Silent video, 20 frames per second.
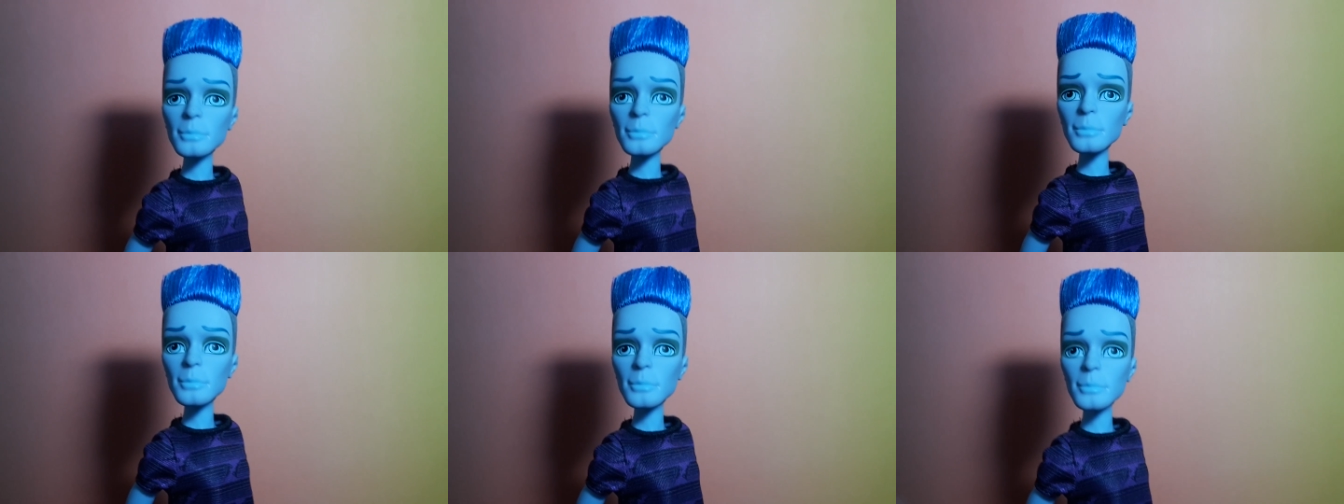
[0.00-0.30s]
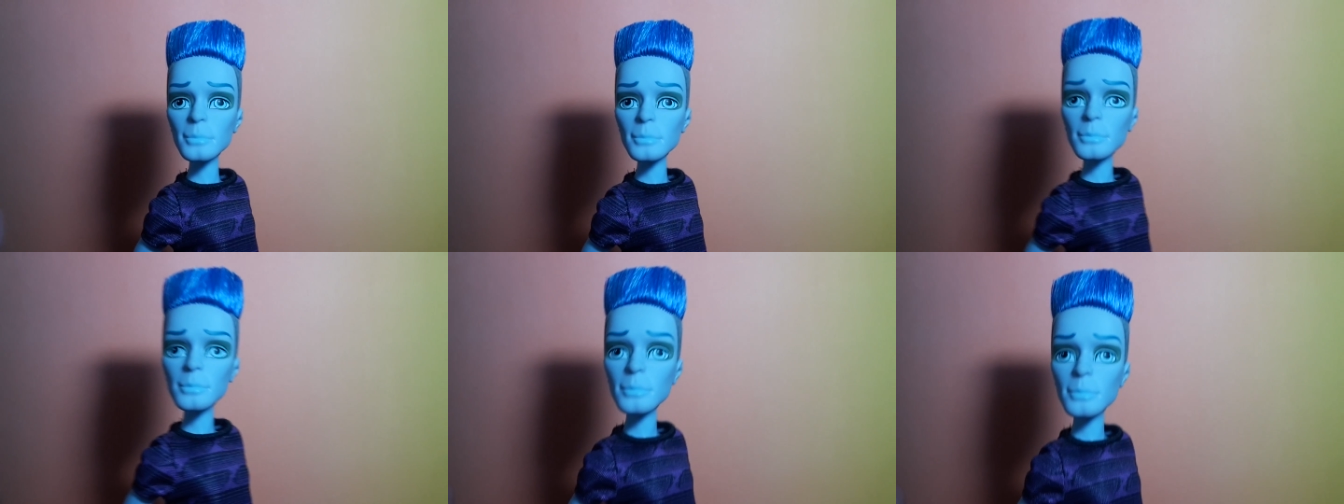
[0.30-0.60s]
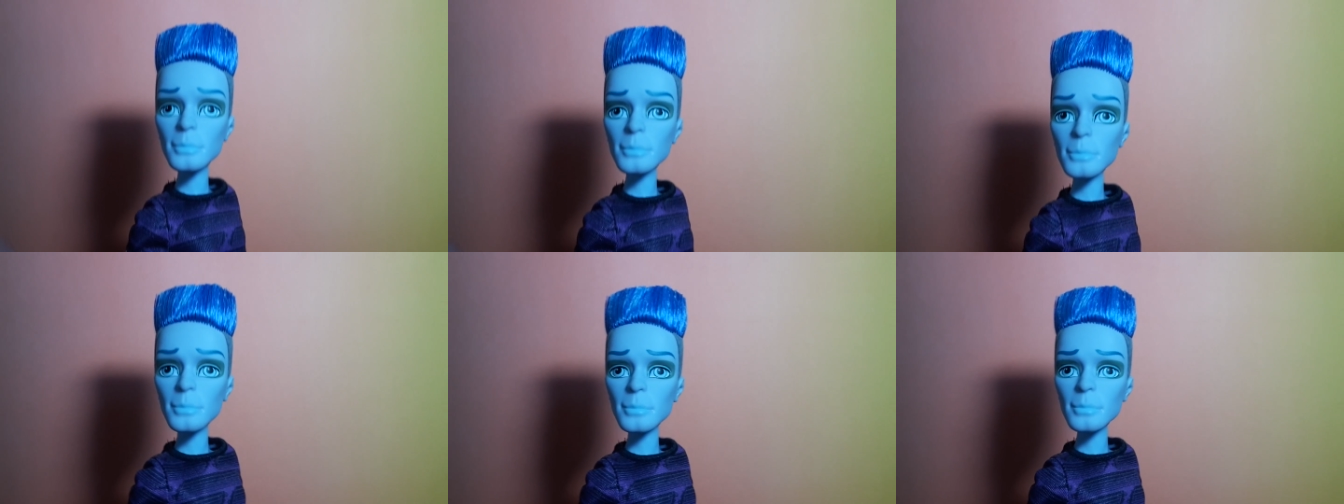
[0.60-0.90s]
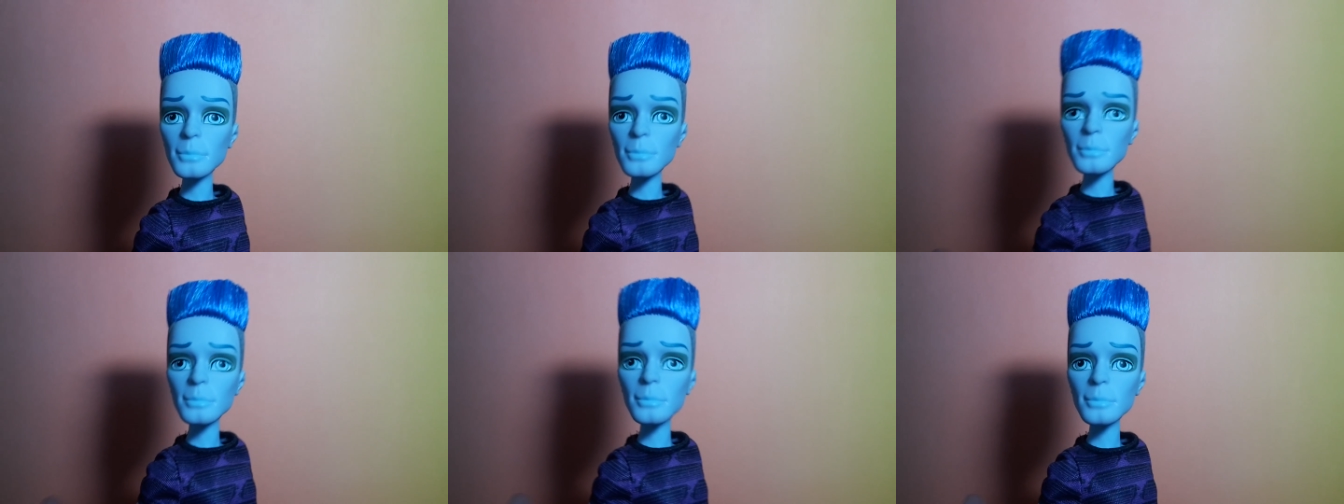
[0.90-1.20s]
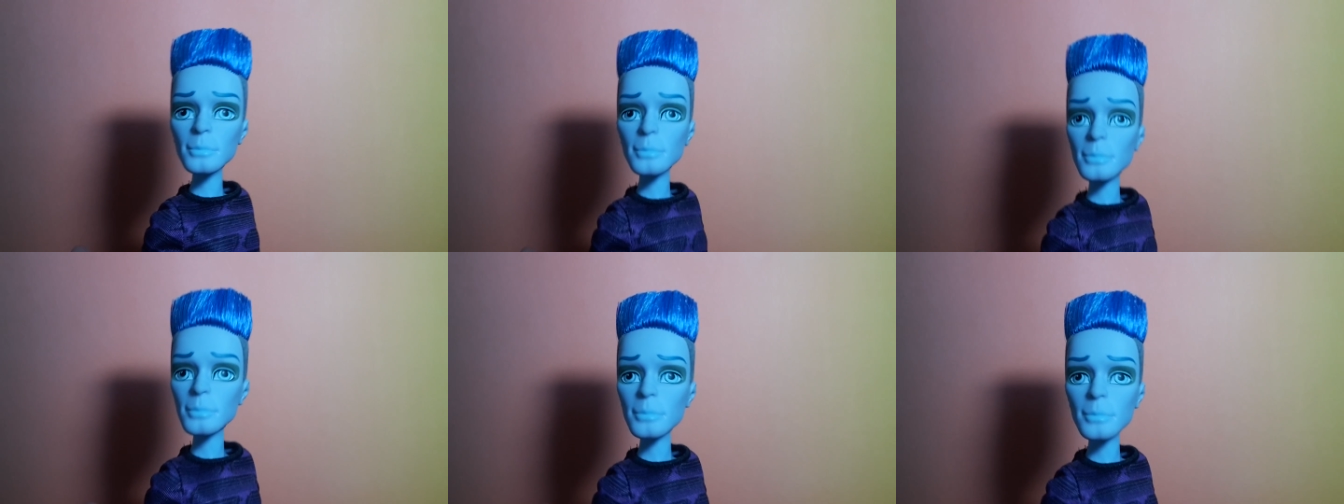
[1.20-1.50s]
the first
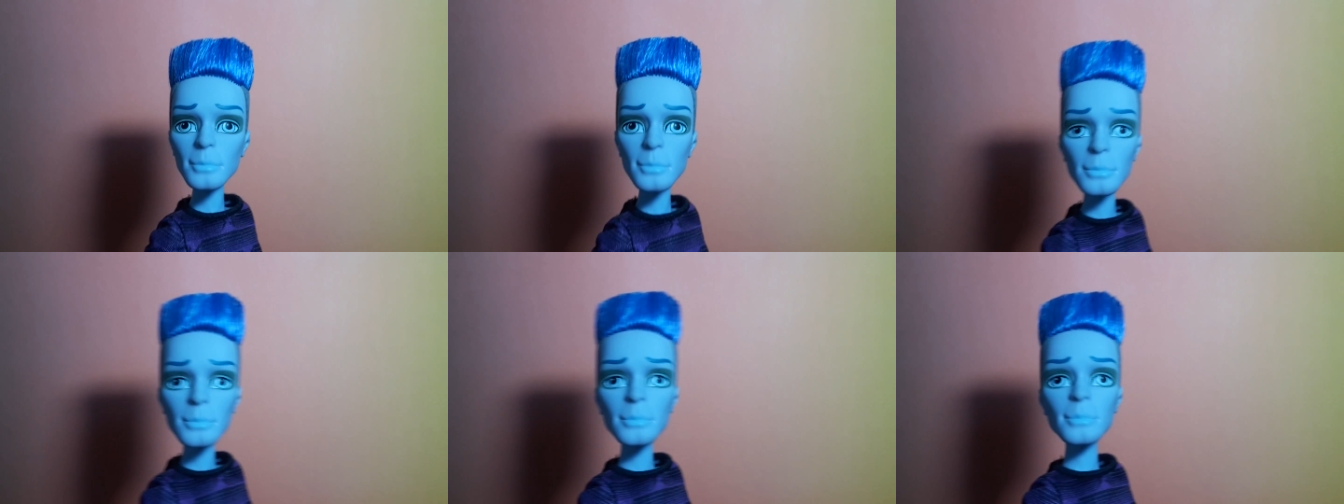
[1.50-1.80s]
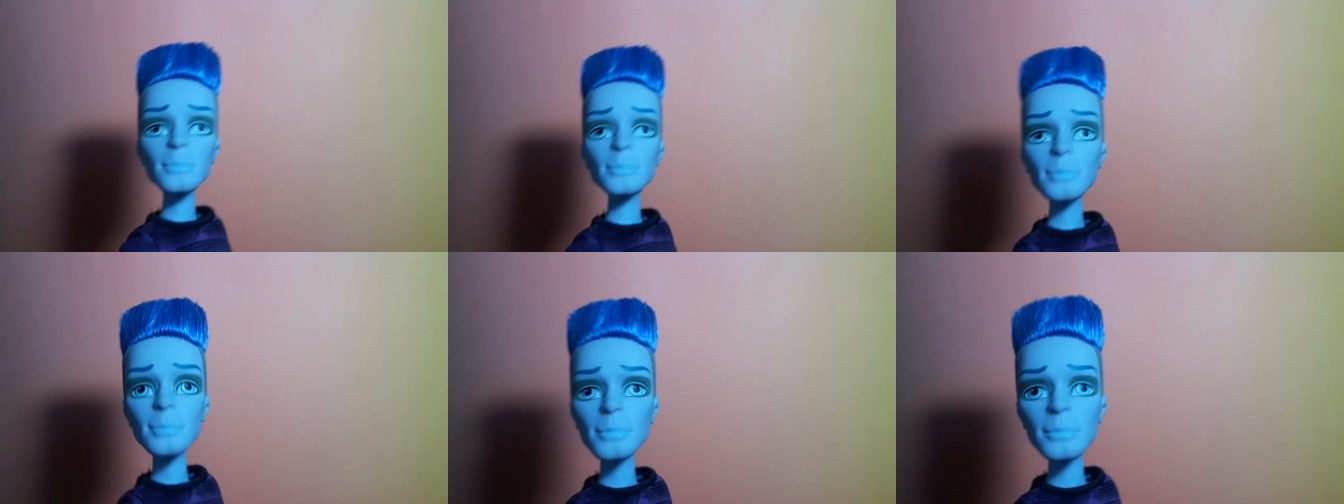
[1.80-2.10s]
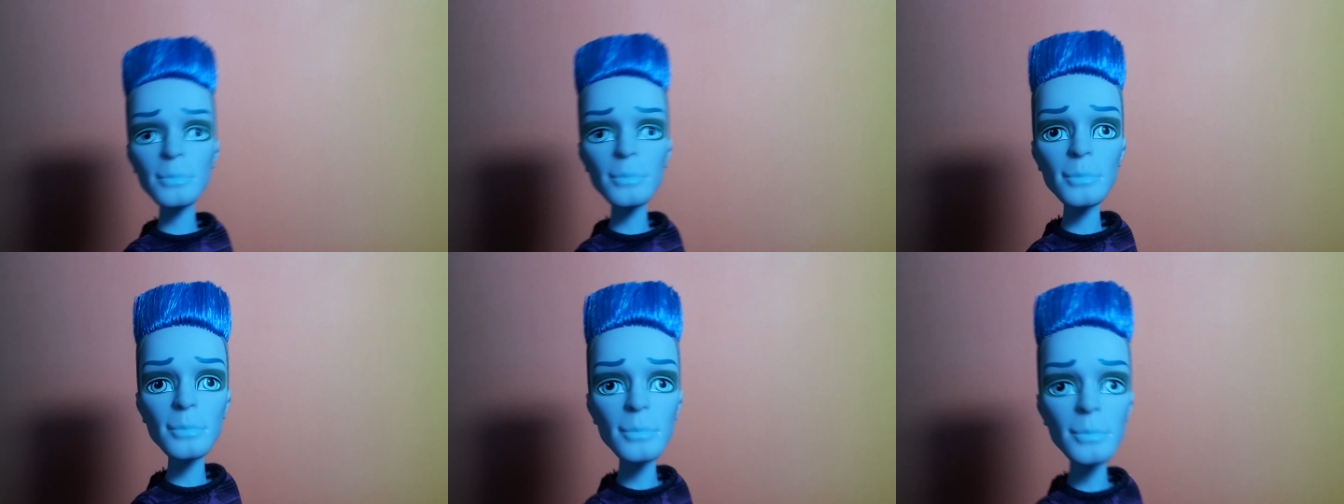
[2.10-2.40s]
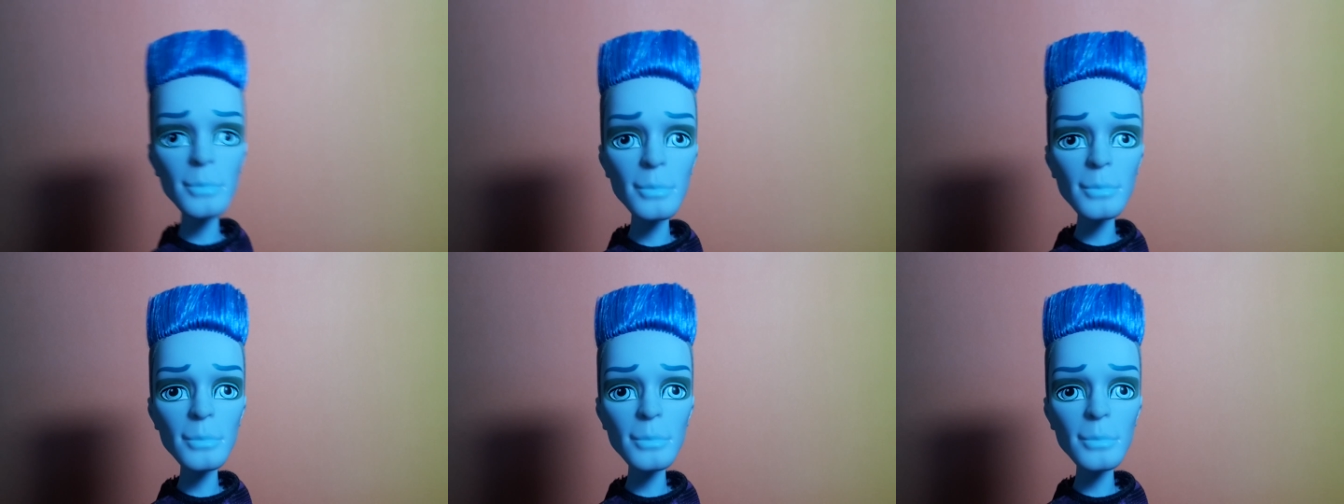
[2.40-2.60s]
slow mo that came out